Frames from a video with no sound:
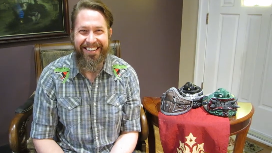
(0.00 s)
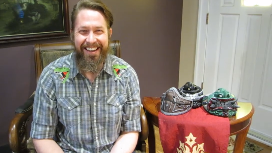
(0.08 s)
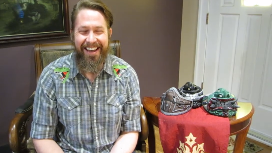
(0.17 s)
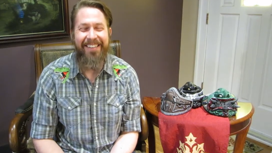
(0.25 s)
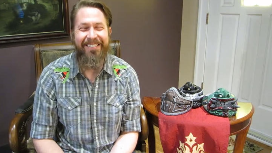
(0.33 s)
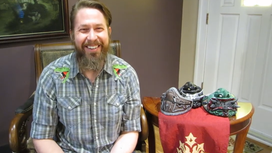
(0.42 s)

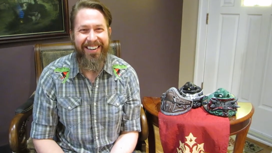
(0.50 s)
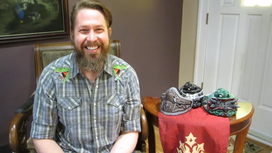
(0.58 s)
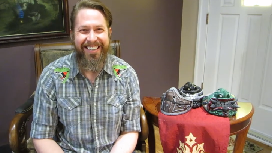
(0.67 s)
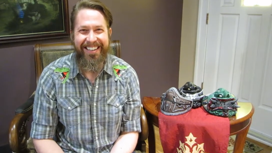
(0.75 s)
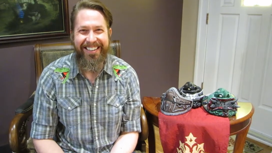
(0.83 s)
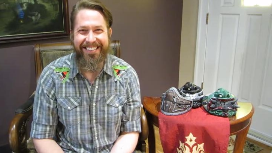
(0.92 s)
have a great
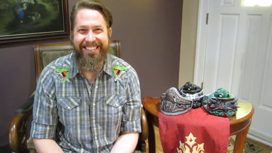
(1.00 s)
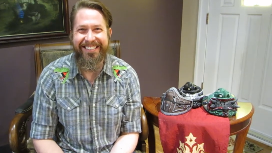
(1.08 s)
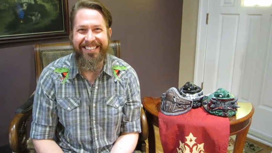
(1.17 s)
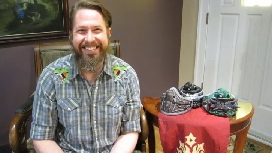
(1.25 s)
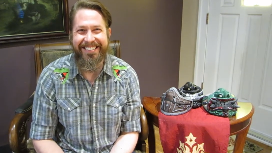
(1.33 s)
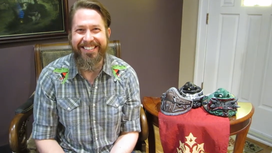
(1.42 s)
day.
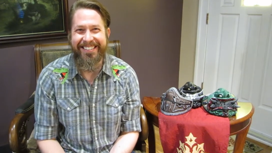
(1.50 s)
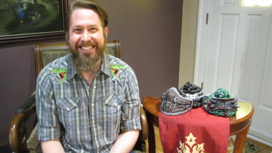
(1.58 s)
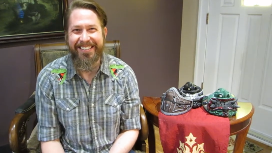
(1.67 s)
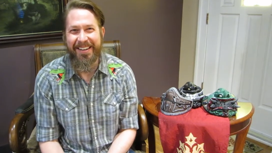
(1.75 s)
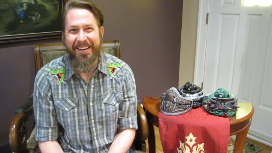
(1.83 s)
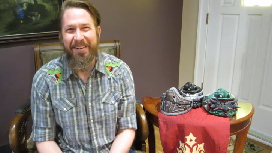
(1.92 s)

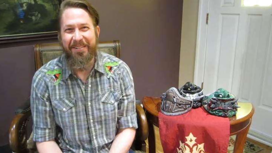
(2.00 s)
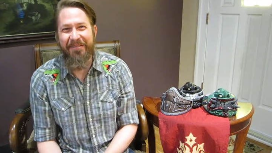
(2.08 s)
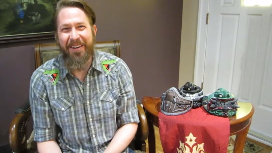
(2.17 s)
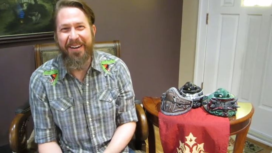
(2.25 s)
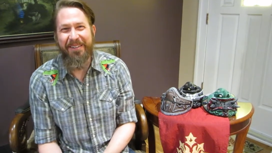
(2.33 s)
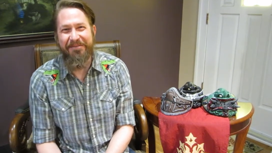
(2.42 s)

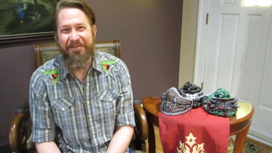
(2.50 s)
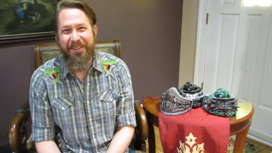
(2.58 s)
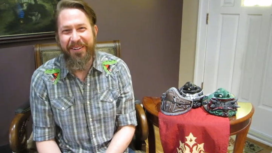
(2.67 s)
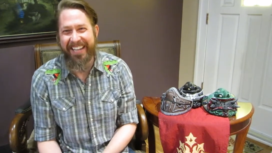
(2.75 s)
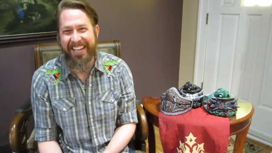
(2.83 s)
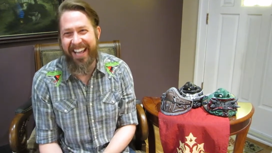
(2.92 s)
Way to
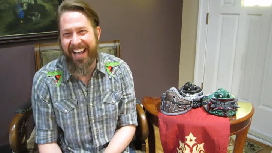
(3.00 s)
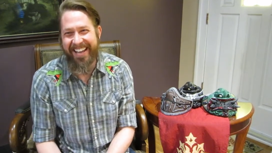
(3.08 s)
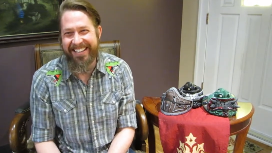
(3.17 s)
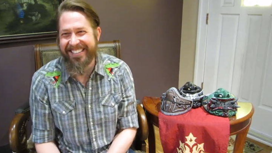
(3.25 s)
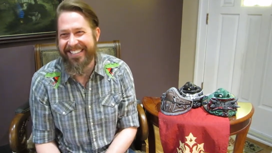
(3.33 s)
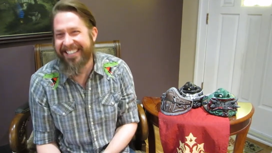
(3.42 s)
ruin it,
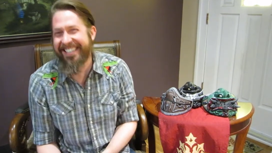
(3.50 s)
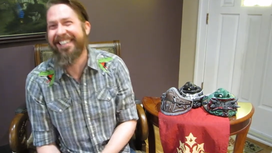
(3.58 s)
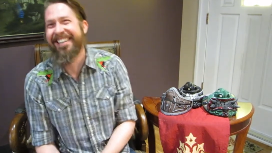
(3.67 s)
Cassie.